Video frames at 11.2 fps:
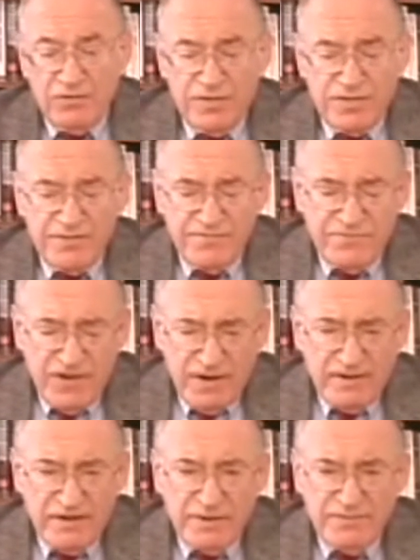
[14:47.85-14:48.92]
was a
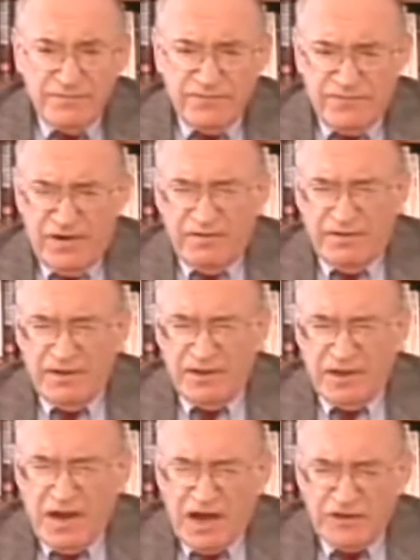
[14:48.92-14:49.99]
very, very
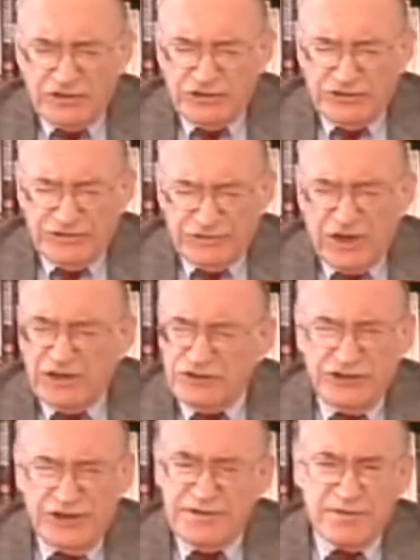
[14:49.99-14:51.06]
consci
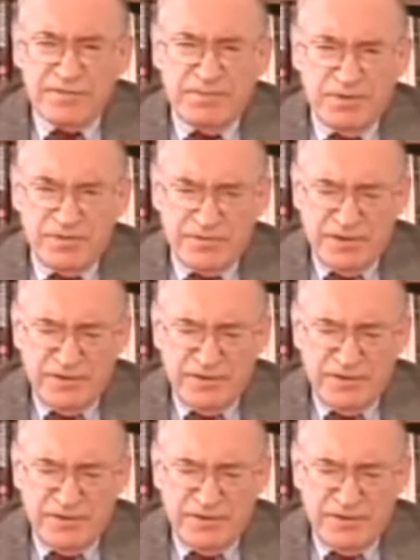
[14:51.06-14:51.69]
conscientious person.